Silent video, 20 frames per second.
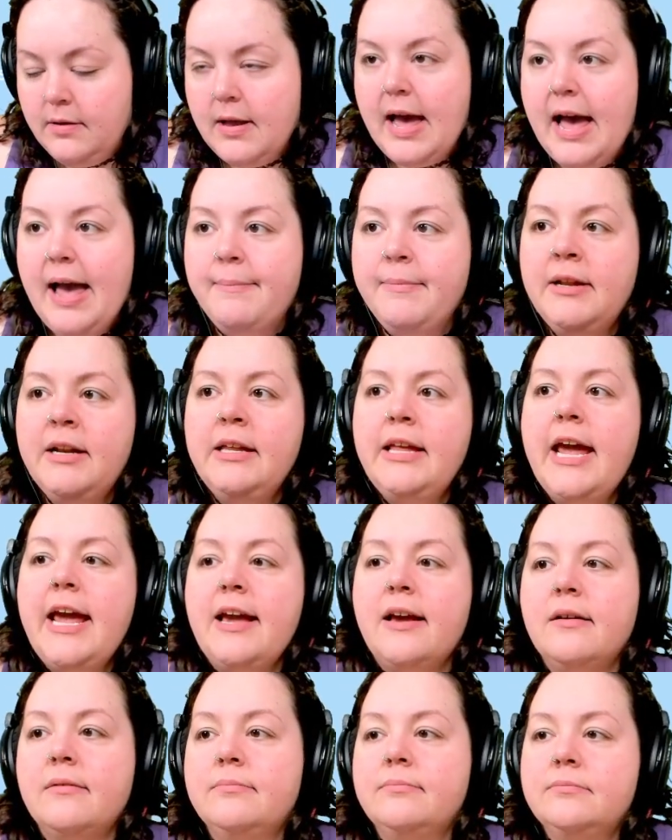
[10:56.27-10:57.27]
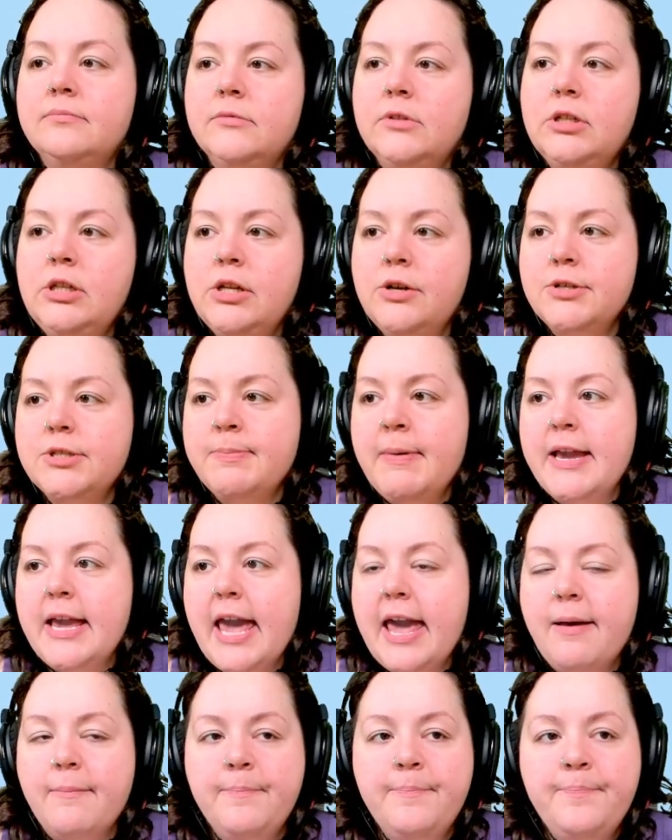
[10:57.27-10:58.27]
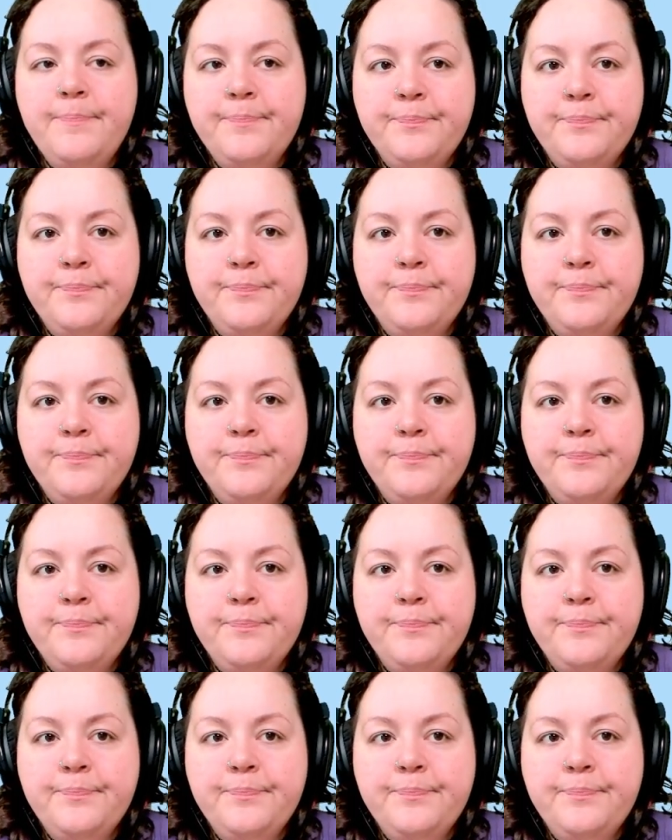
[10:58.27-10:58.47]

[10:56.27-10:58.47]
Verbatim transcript: I'm gonna like close my game.